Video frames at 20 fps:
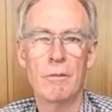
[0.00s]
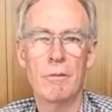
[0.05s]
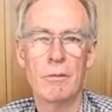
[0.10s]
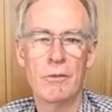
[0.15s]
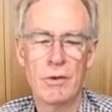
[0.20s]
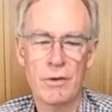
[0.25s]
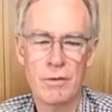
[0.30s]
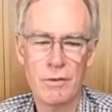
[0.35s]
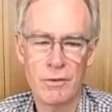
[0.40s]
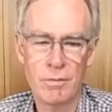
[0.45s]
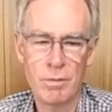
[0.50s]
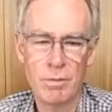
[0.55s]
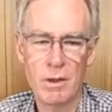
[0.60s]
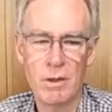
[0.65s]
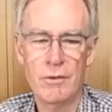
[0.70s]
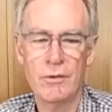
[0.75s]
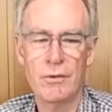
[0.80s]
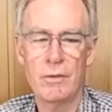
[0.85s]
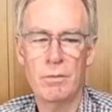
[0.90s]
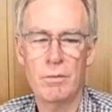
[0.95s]
citrus
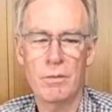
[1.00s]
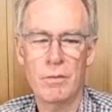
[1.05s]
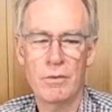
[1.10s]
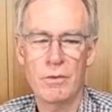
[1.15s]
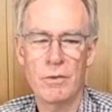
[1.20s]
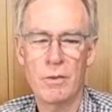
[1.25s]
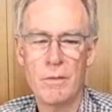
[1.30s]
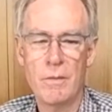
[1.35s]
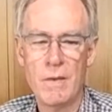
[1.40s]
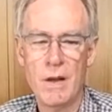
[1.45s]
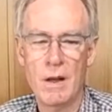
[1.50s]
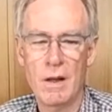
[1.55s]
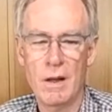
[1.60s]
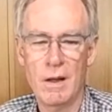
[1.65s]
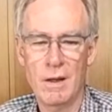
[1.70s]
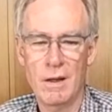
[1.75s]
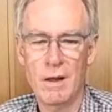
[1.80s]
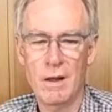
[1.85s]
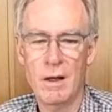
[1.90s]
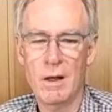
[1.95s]
blossoms,
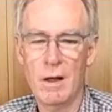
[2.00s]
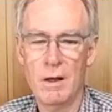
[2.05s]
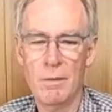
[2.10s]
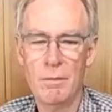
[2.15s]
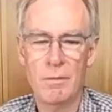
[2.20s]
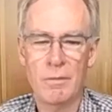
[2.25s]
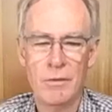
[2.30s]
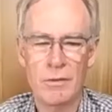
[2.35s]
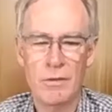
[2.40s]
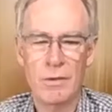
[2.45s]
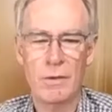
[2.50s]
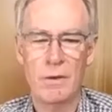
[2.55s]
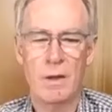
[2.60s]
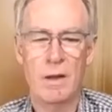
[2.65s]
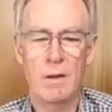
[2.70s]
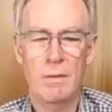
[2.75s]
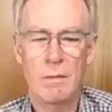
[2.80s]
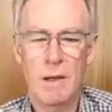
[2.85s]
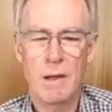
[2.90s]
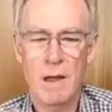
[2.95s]
limes
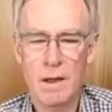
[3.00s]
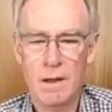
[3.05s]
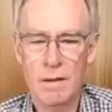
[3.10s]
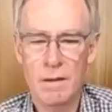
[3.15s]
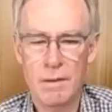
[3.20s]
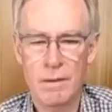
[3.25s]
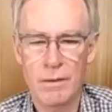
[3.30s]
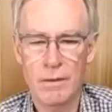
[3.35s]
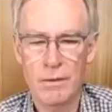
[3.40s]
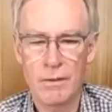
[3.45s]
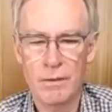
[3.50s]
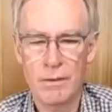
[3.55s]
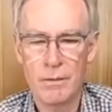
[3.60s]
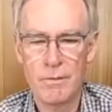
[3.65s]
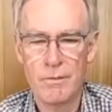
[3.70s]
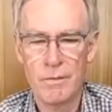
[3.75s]
and mandarins.